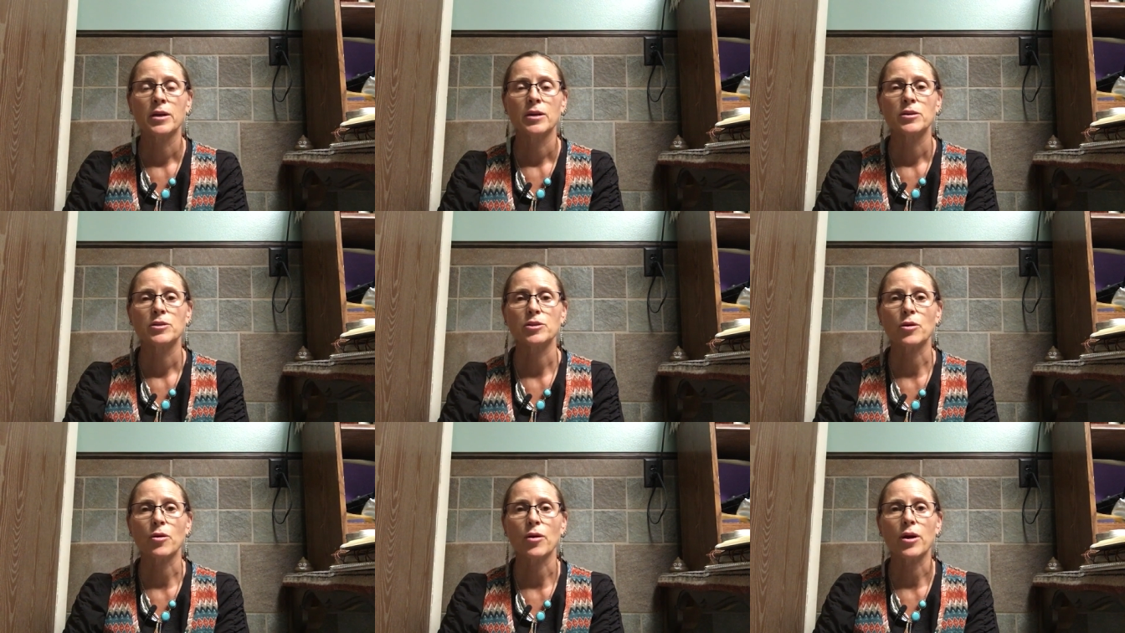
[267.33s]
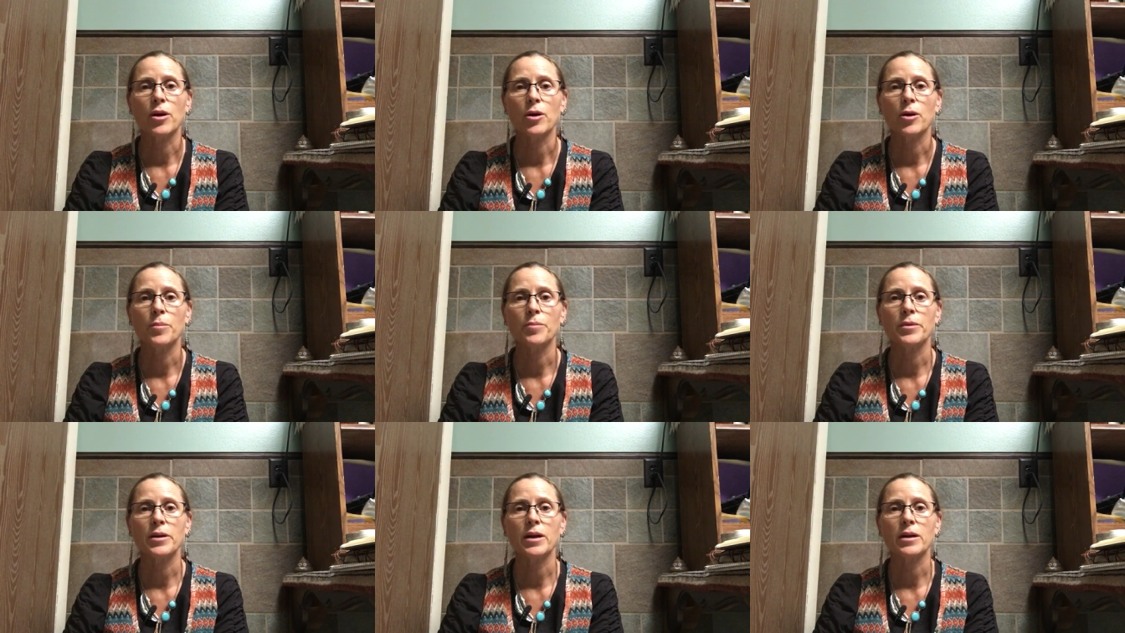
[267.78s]
So I
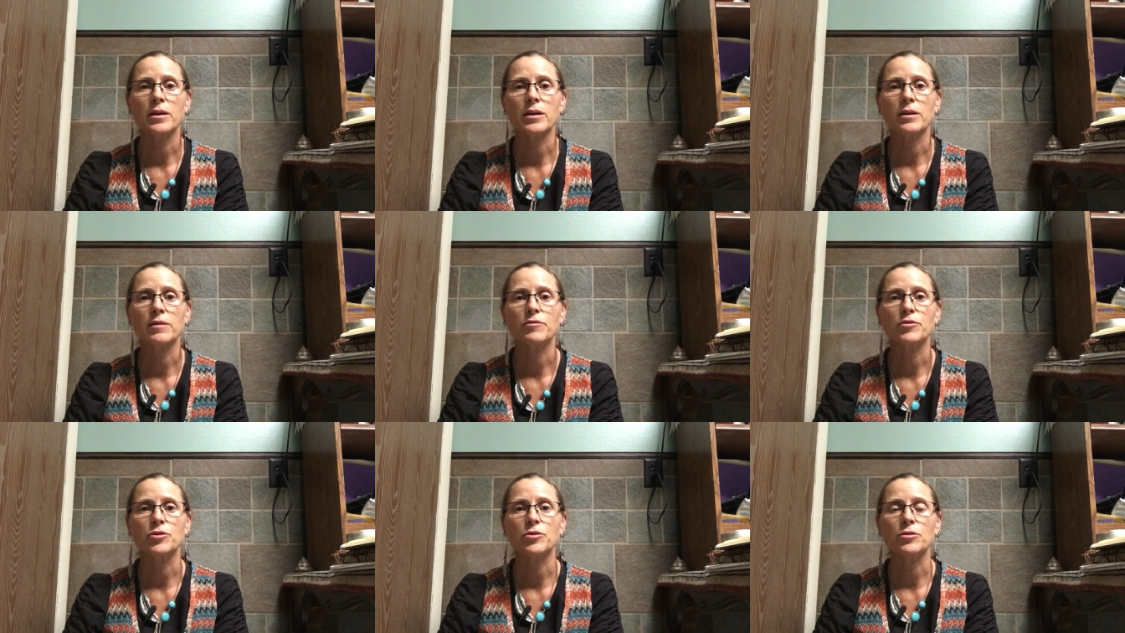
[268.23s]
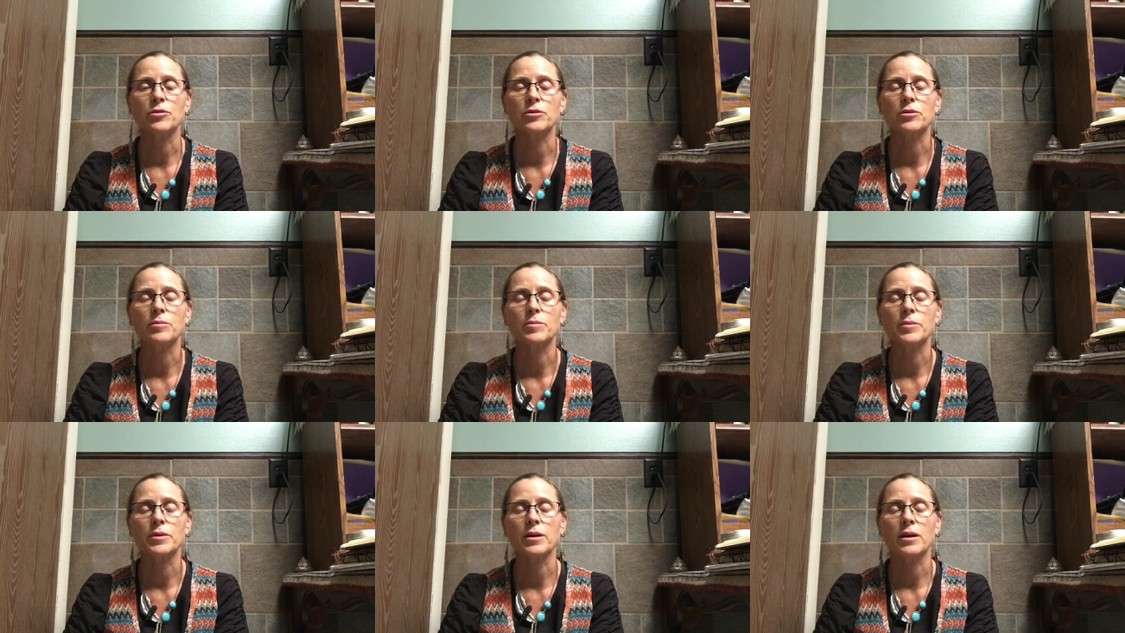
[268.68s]
hope that gives you a
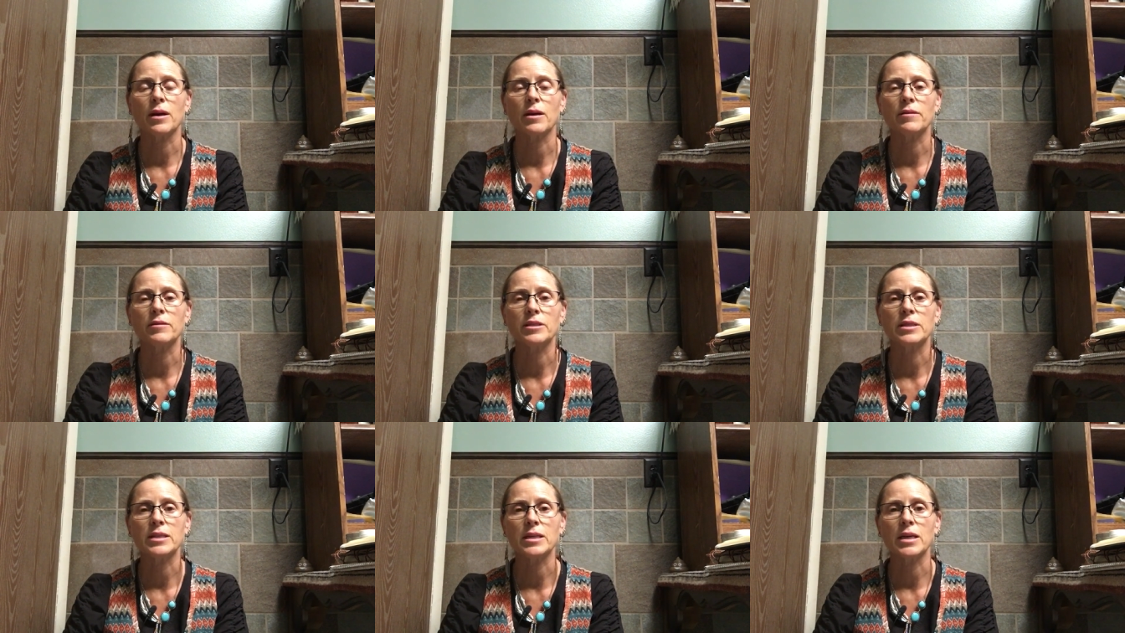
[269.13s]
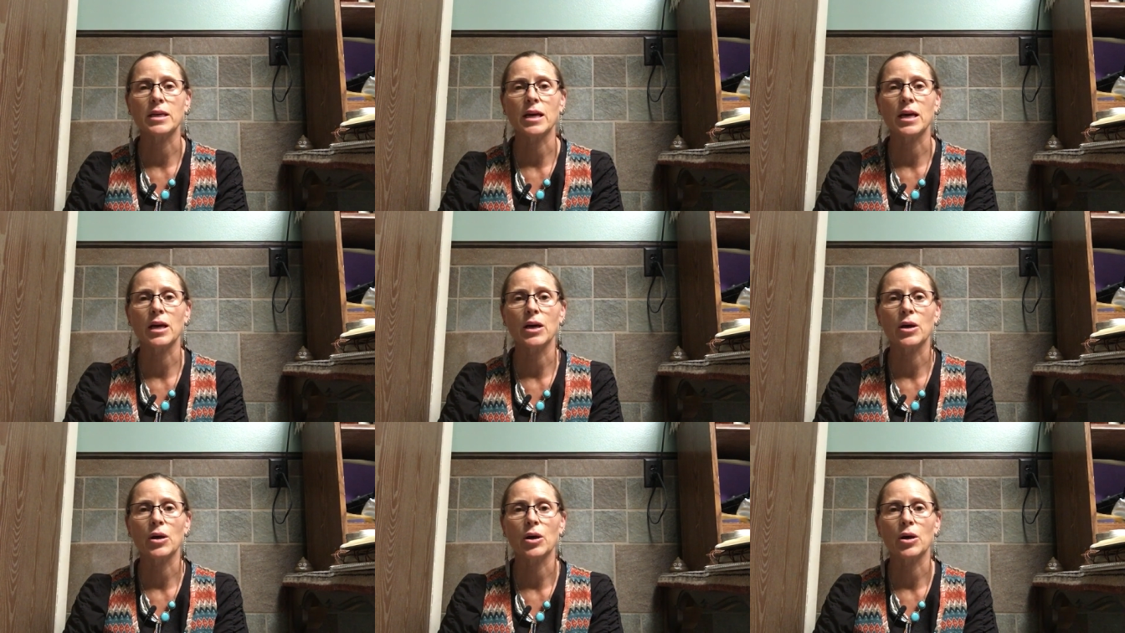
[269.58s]
little bit of idea
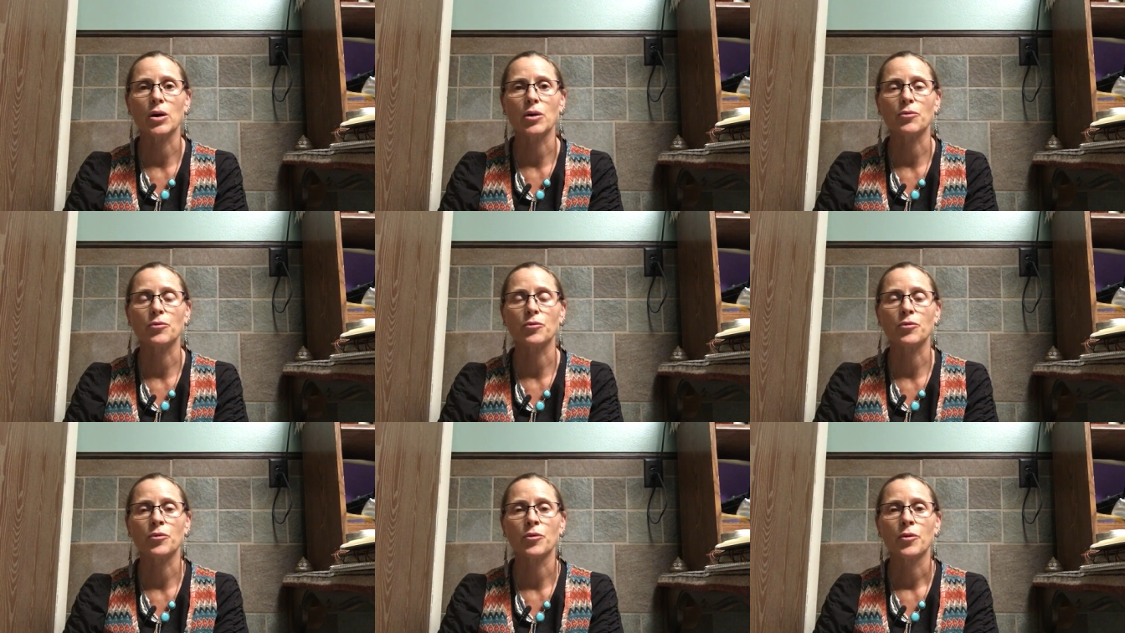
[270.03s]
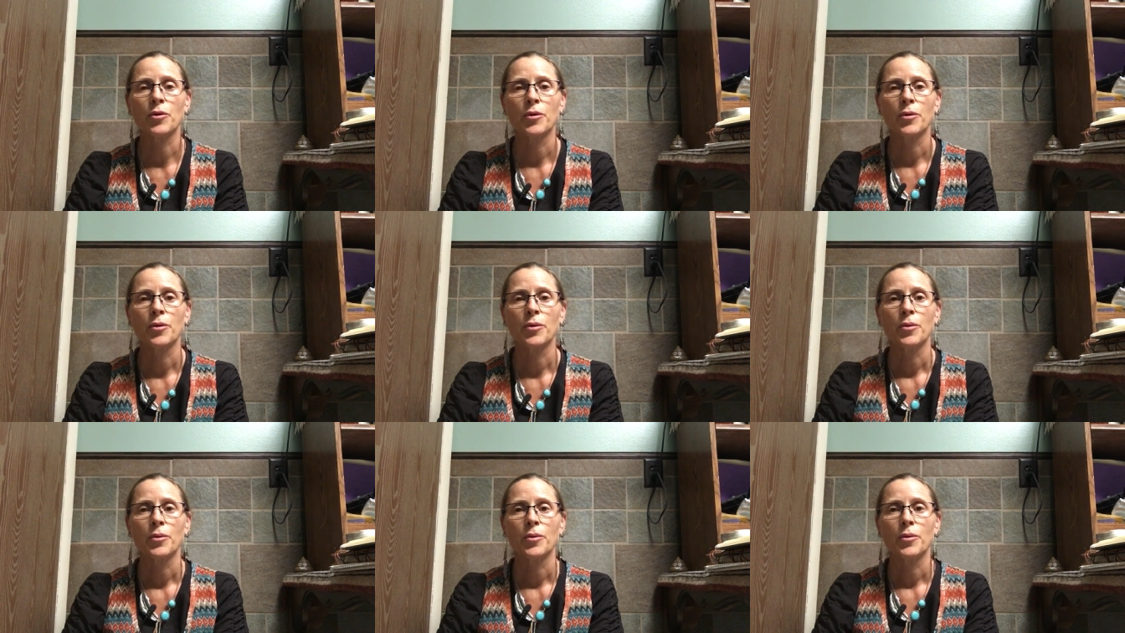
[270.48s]
of
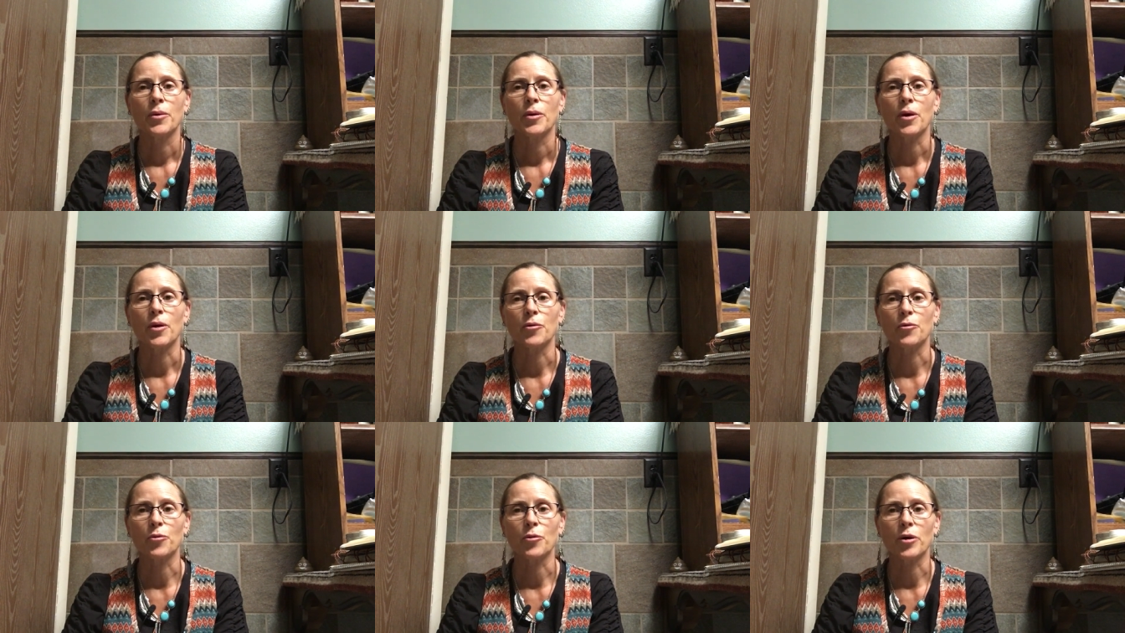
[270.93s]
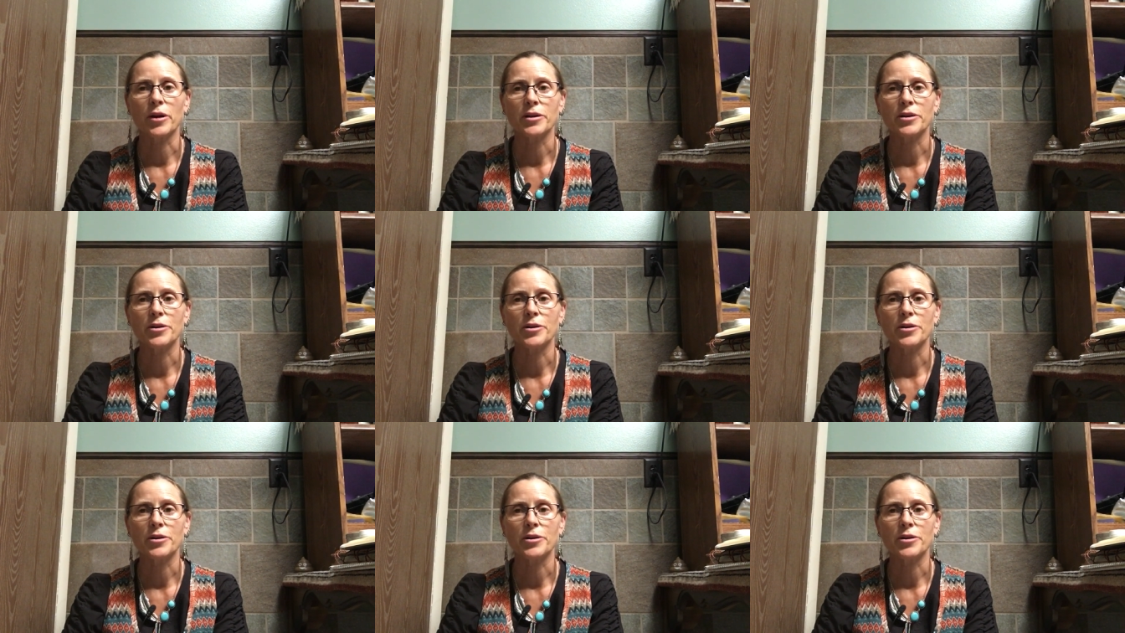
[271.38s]
of what